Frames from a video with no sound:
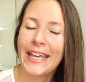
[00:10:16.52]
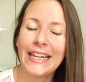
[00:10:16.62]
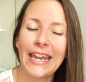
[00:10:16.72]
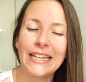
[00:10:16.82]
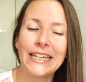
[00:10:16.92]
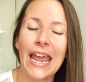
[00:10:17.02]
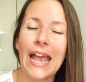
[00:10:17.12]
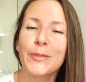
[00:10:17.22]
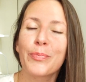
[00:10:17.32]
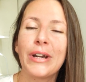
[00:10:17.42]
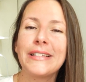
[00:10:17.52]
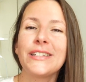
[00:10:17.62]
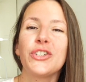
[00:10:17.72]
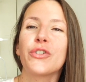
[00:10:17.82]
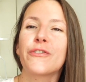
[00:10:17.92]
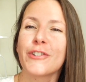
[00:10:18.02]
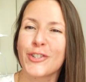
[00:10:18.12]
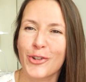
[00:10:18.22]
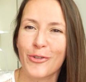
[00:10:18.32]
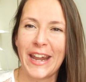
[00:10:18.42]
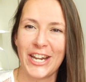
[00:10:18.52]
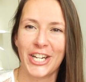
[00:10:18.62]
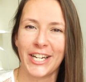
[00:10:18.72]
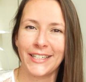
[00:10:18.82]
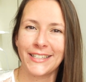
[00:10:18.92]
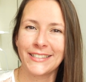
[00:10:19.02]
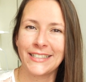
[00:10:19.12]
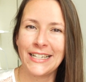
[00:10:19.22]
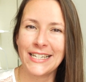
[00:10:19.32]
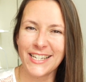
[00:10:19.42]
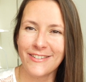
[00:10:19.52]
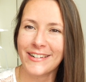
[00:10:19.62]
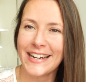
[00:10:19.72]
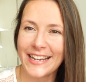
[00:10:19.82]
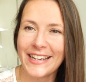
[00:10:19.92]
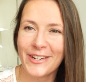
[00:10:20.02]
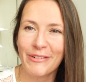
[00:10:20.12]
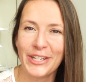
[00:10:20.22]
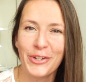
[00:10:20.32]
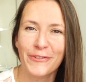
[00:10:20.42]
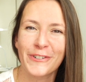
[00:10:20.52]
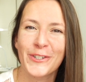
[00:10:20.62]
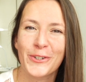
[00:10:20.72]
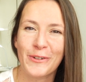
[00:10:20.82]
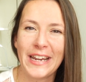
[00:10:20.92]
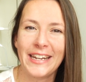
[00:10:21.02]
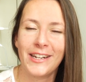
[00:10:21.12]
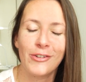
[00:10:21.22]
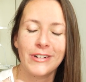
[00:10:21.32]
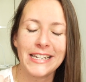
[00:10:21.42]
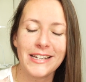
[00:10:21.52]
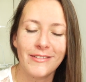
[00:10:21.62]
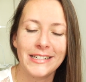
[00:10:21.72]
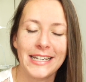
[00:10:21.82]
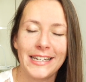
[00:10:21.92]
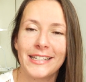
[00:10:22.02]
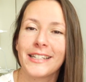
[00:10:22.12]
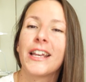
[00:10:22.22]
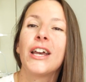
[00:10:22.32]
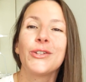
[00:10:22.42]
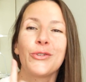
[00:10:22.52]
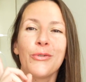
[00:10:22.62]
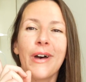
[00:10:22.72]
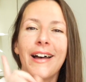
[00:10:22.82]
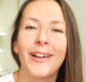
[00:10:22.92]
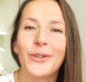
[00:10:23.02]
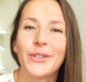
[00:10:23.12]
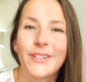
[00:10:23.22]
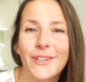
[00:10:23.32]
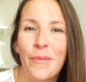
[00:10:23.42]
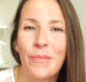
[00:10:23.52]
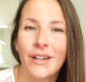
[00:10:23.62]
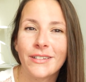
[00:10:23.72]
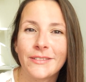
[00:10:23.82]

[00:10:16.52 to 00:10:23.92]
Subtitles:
It expresses your frustration. Like you're angry, you're frustrated, you're irritated. Tu as le seum.